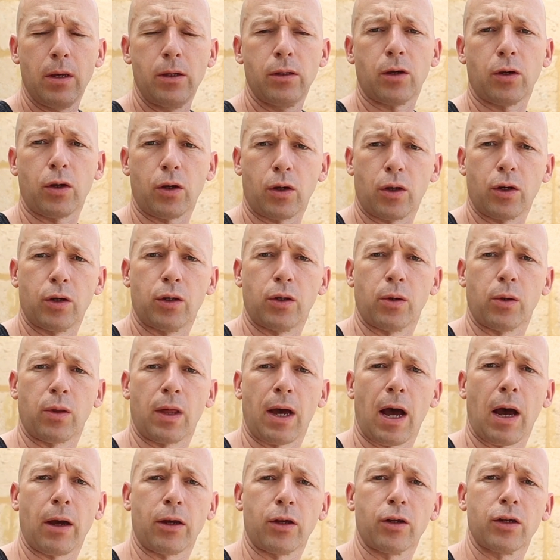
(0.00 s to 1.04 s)
so you could do
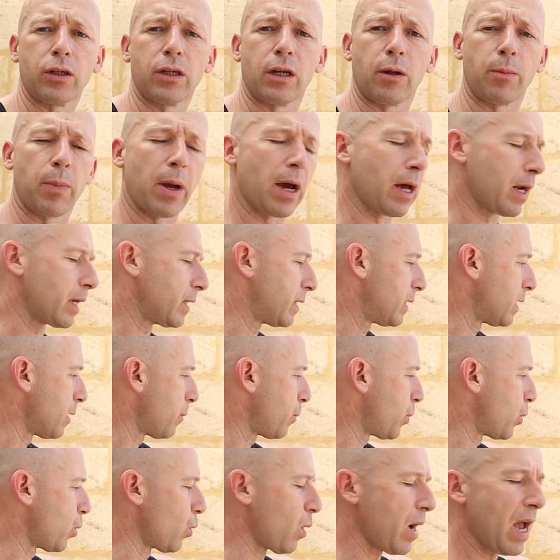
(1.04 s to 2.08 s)
that. You just need to be able to
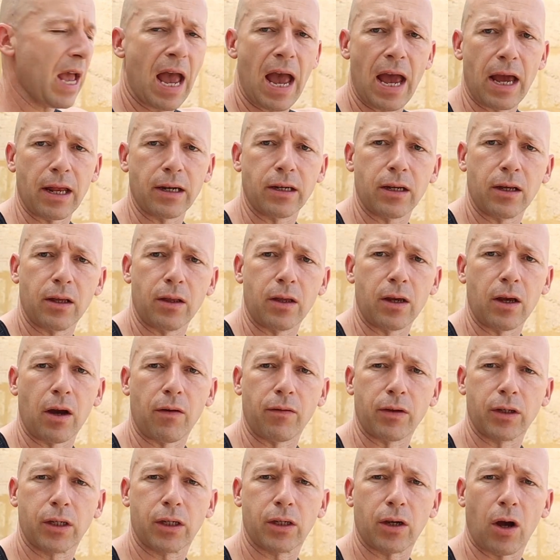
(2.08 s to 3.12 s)
dip your head the
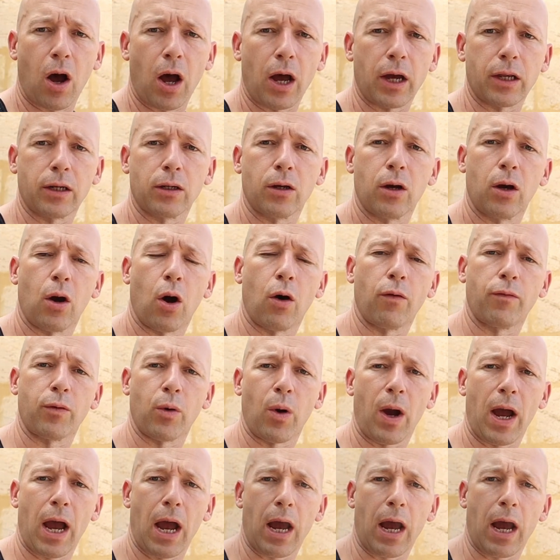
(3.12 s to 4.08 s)
other side of your